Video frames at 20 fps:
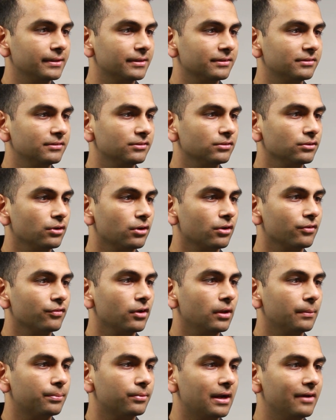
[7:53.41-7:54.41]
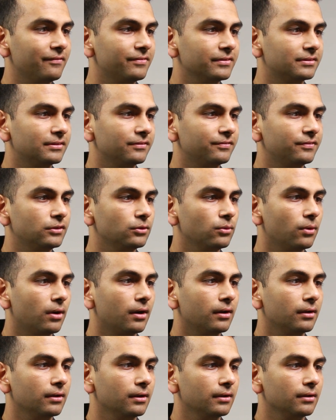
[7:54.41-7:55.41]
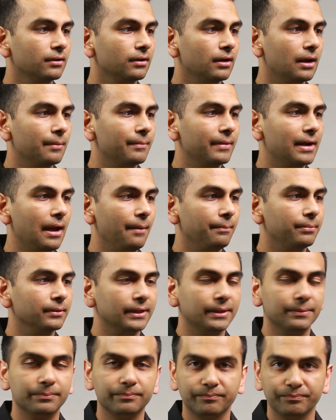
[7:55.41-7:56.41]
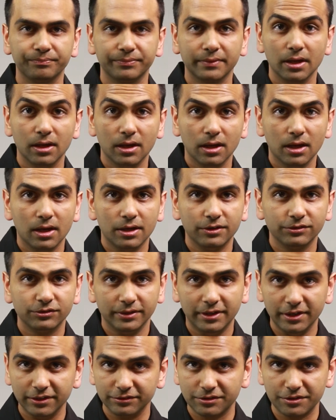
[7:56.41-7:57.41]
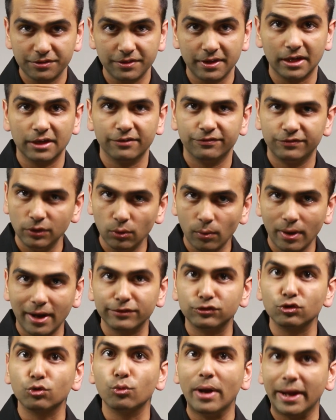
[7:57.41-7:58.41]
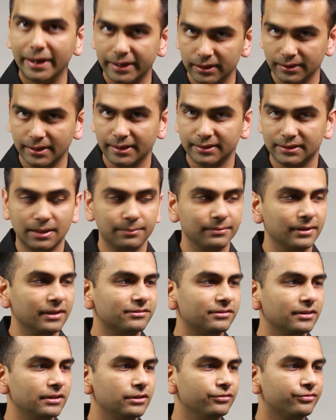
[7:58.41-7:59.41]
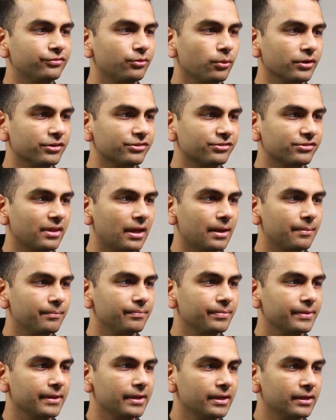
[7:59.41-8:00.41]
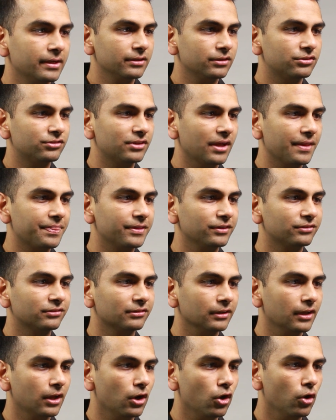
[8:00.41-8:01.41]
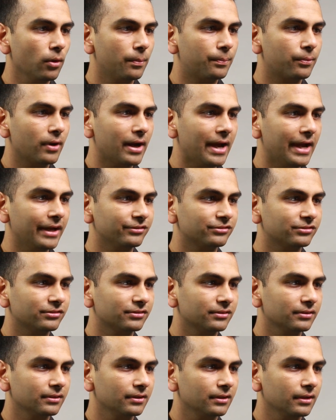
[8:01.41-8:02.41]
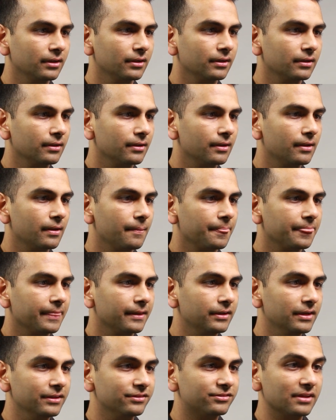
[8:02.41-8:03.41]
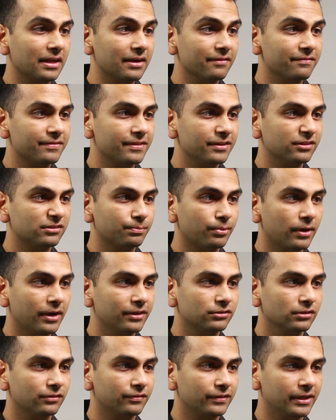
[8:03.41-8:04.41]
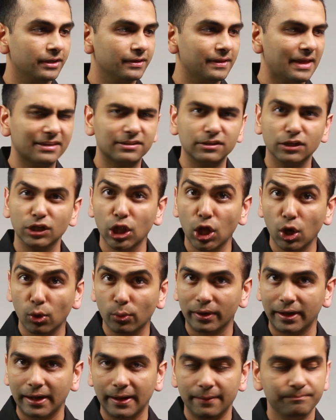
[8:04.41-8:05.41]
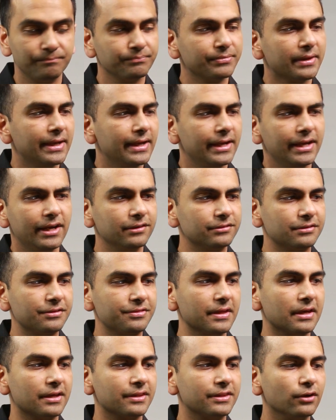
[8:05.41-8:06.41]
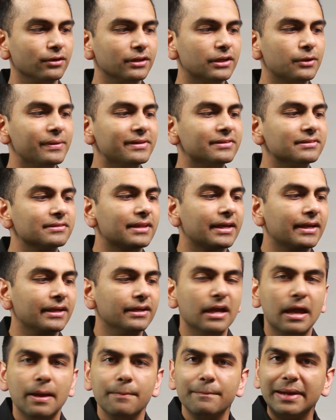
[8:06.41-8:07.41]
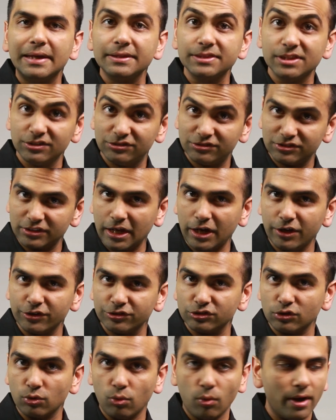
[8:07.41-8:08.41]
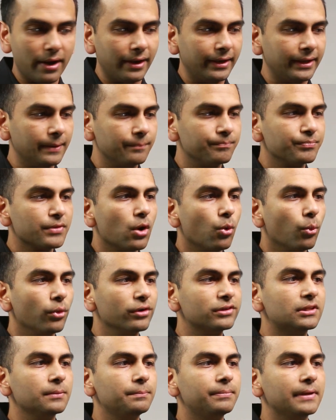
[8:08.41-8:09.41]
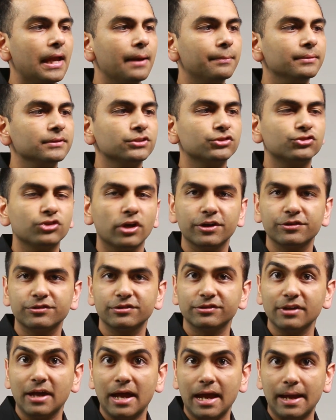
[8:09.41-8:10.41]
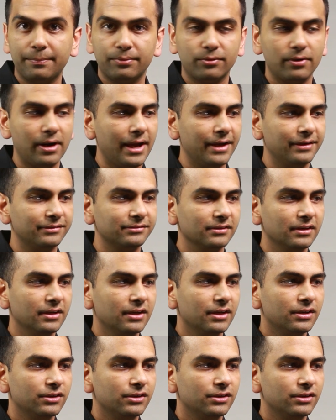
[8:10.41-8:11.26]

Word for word: This is your overall profits if you are a monopoly. So here's the thing. If you wanted to regulate them, let's say you force them to set this low price instead of this price over here. They have to lower it. Here's the thing. The only reason they made this scarce quantity was to be able to charge this high price.